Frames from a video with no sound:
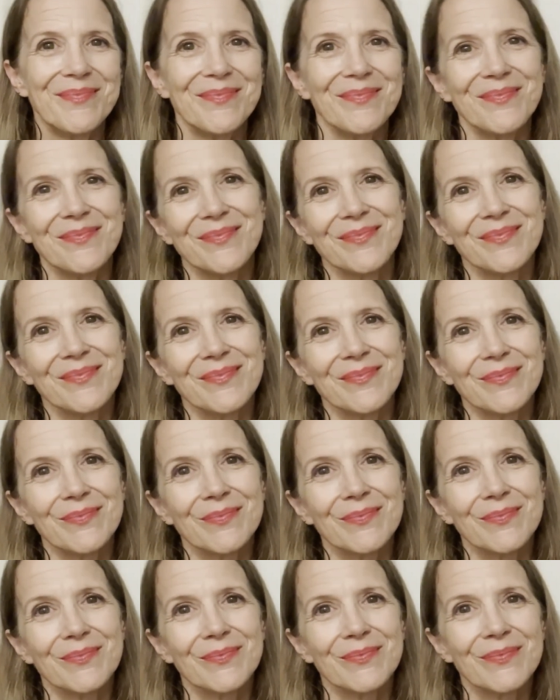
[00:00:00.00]

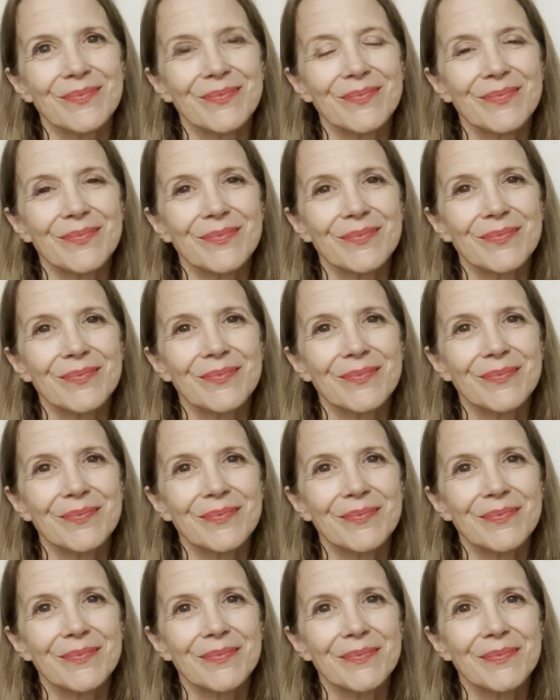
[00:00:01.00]
(no one is talking)